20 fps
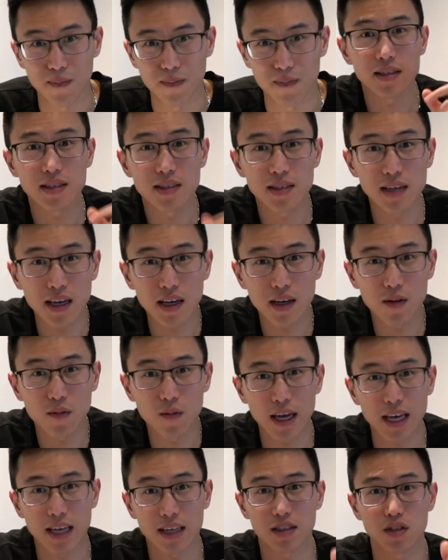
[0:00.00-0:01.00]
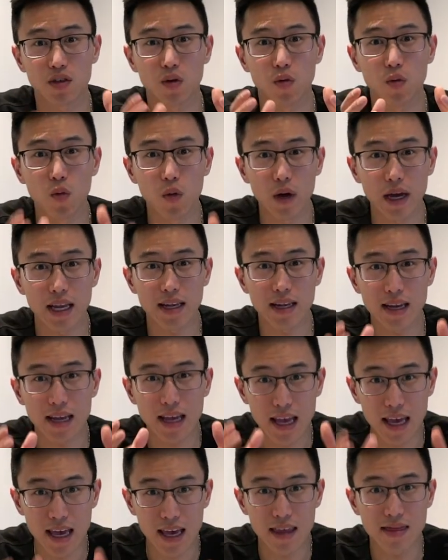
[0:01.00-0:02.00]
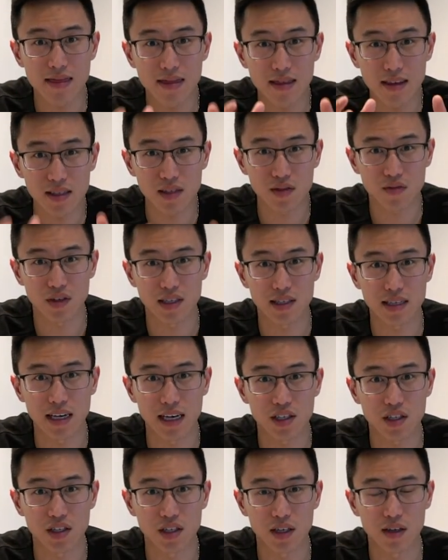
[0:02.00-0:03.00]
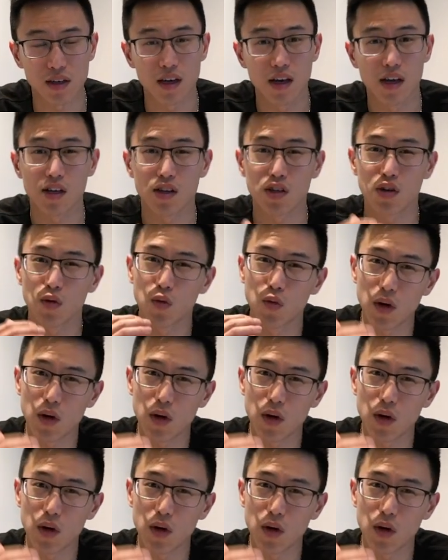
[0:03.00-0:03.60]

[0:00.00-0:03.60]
The second way to win in this recession, to